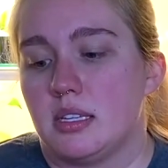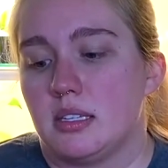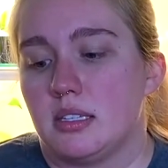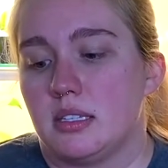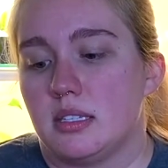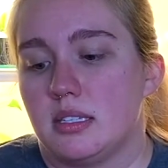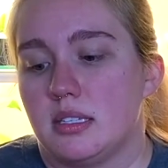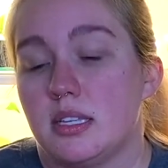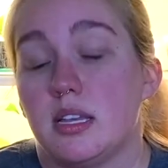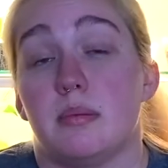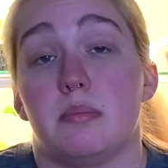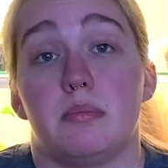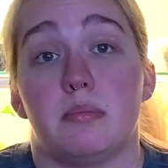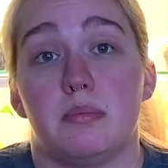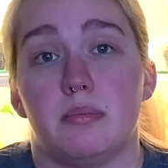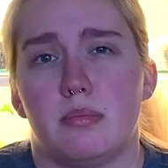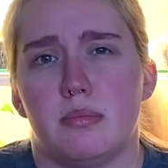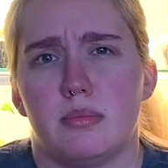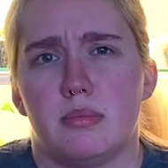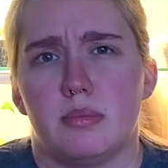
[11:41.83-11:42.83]
some
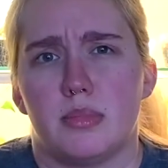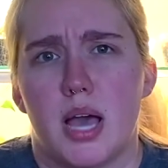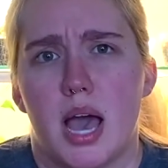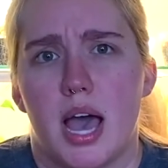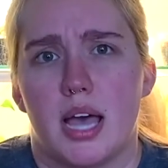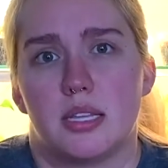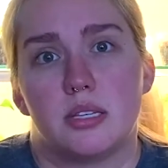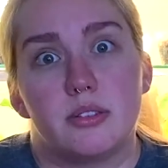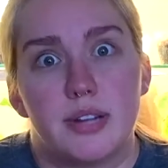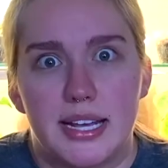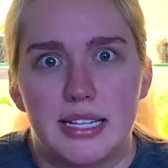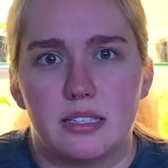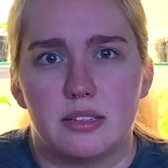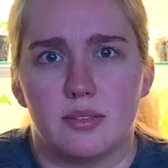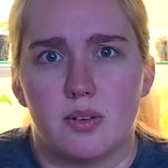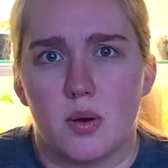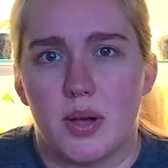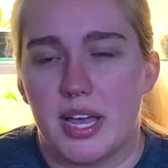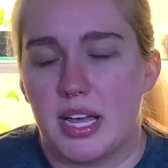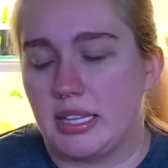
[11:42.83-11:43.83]
strands of
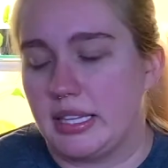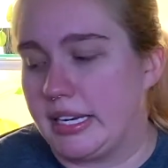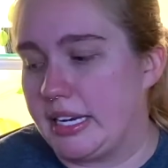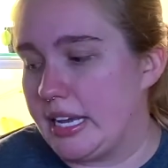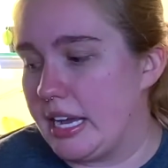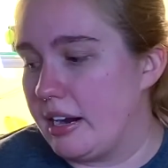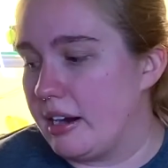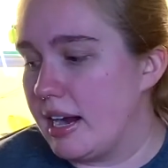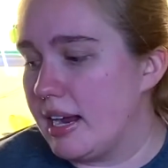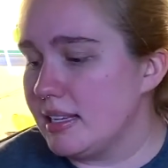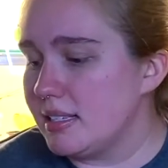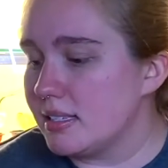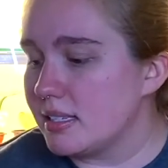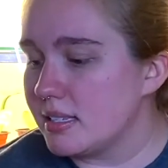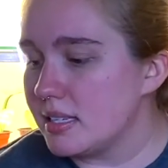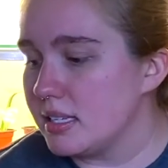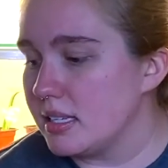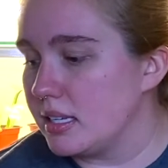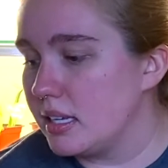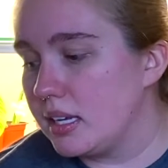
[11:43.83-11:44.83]
Hoya linearis.
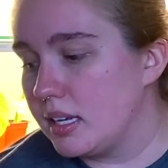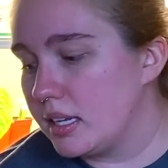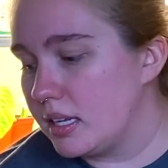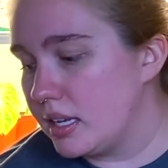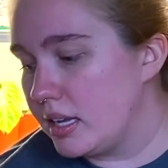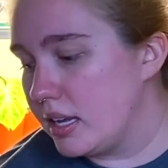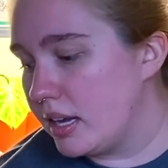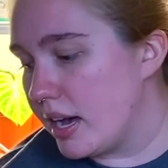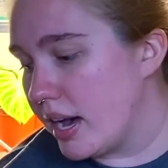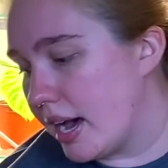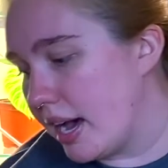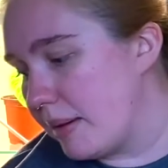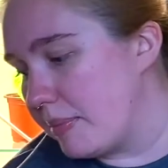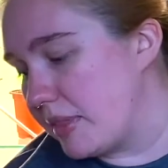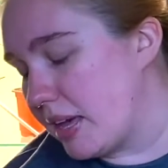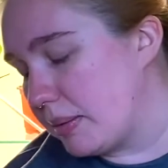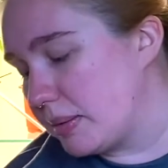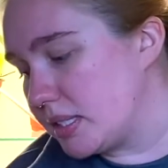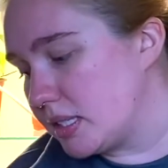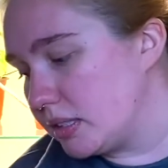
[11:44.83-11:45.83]

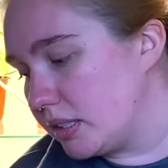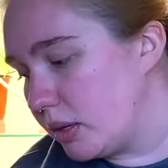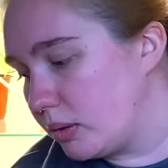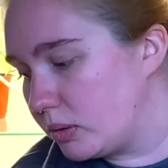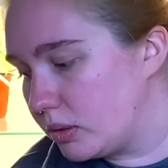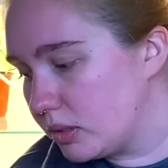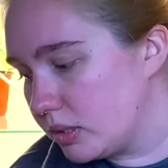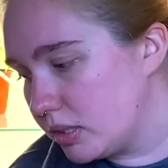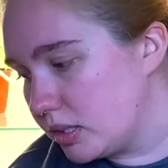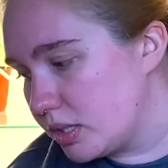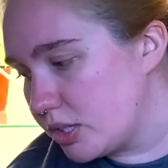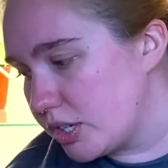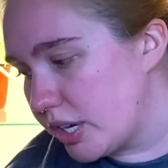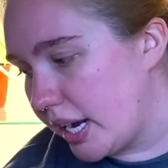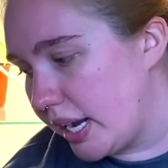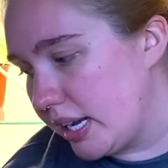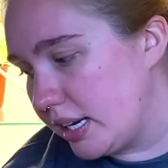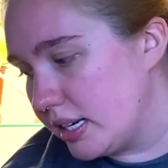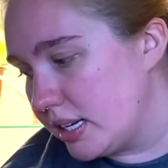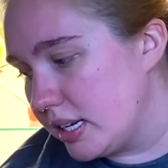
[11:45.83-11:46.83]
That was a local
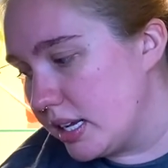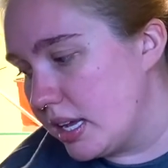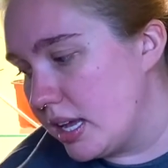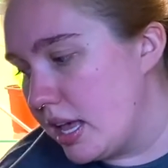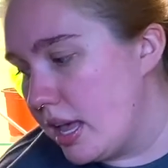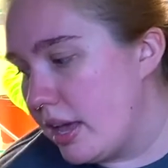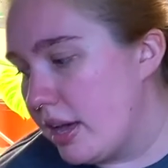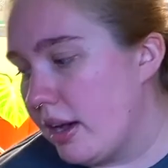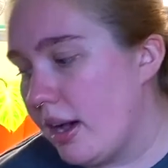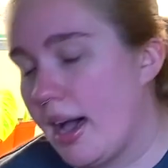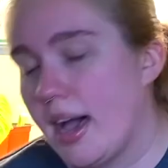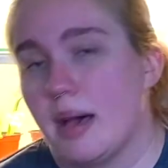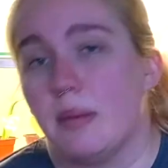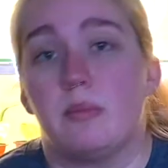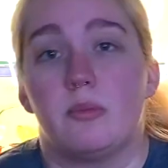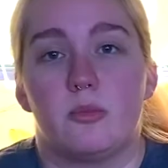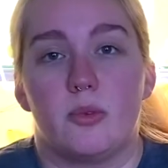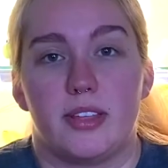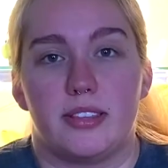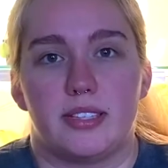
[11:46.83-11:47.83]
trade
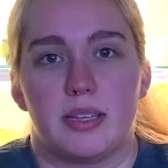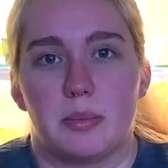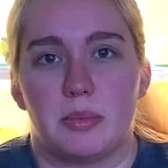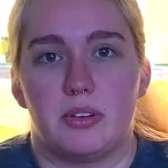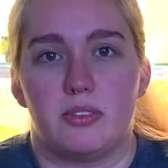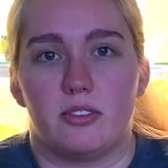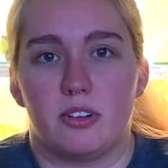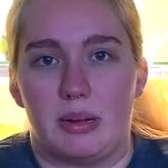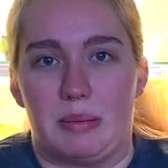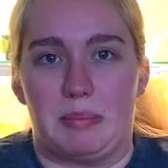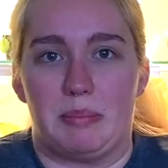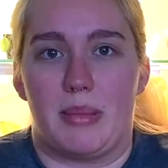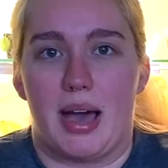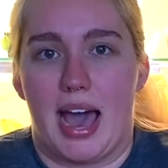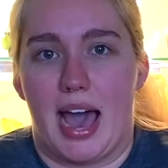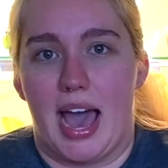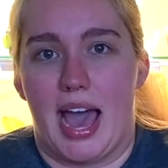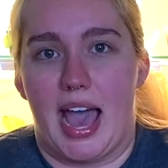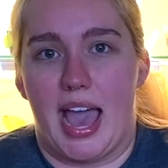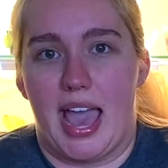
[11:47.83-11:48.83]
with someone from
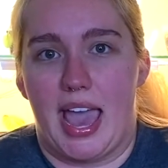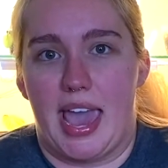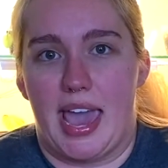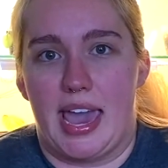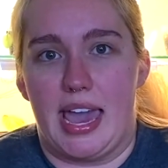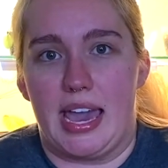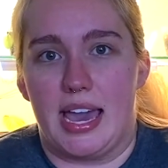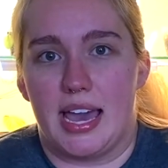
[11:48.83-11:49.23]
my